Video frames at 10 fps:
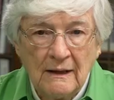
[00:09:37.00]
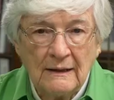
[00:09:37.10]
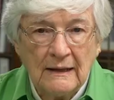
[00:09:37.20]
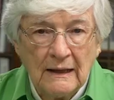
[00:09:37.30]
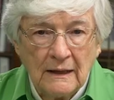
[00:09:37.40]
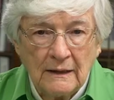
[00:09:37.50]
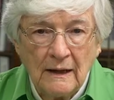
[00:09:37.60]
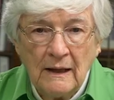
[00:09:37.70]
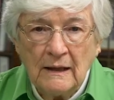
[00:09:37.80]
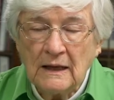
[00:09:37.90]
Again,
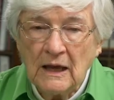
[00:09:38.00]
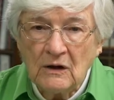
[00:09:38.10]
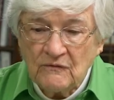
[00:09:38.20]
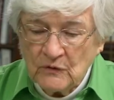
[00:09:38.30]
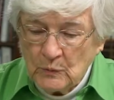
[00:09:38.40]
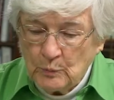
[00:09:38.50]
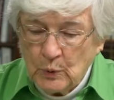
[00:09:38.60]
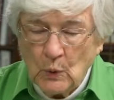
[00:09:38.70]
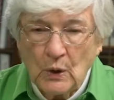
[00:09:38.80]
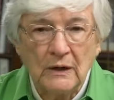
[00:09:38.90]
care for the
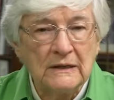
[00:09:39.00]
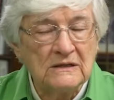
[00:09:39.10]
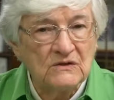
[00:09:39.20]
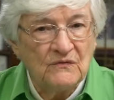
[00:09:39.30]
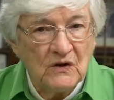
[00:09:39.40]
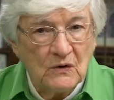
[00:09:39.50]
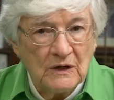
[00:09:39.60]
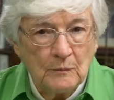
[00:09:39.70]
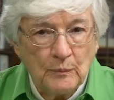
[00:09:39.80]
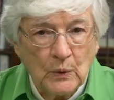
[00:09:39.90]
poor is
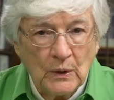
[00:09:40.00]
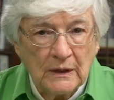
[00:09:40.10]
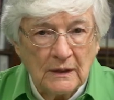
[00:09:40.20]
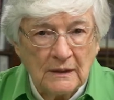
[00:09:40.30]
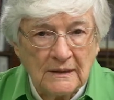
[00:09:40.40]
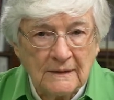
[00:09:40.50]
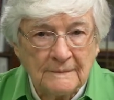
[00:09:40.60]
very important.